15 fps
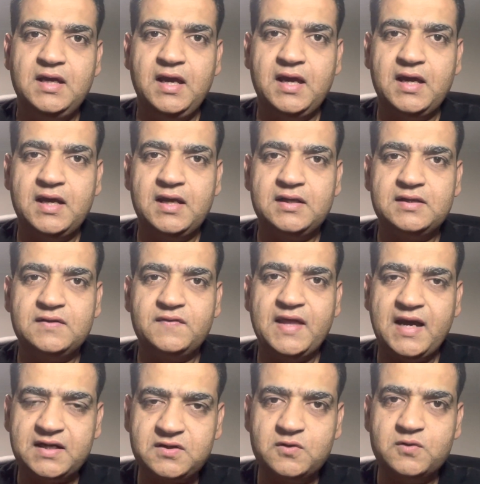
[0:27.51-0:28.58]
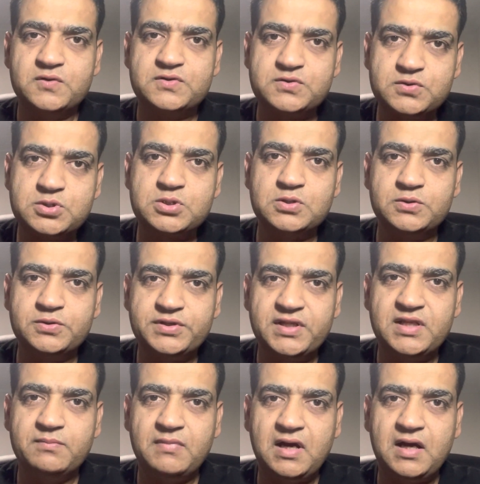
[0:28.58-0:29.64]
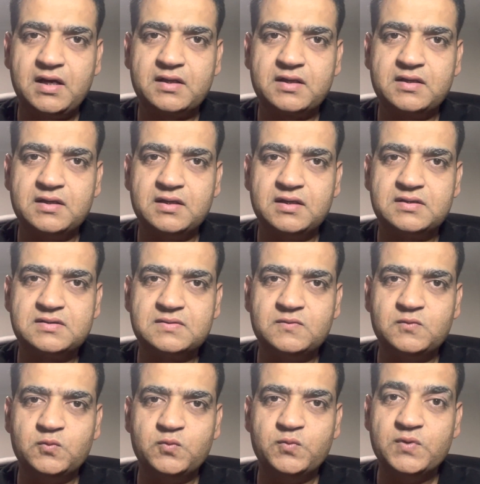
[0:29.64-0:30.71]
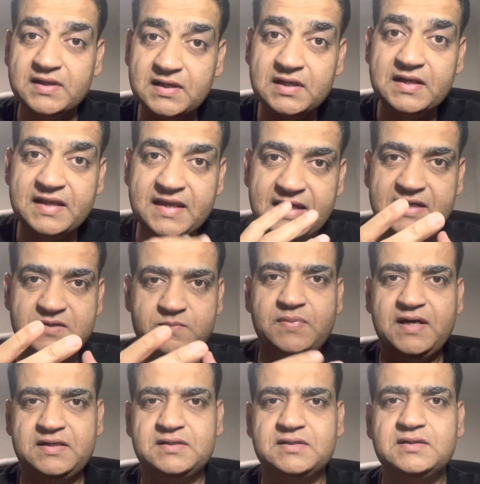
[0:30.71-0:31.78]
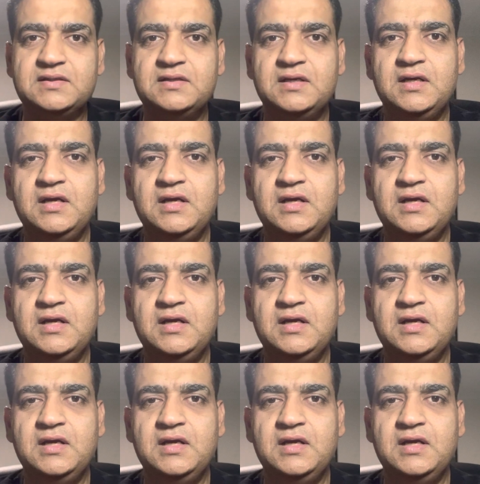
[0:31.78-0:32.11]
And that goes to show that the market will get better.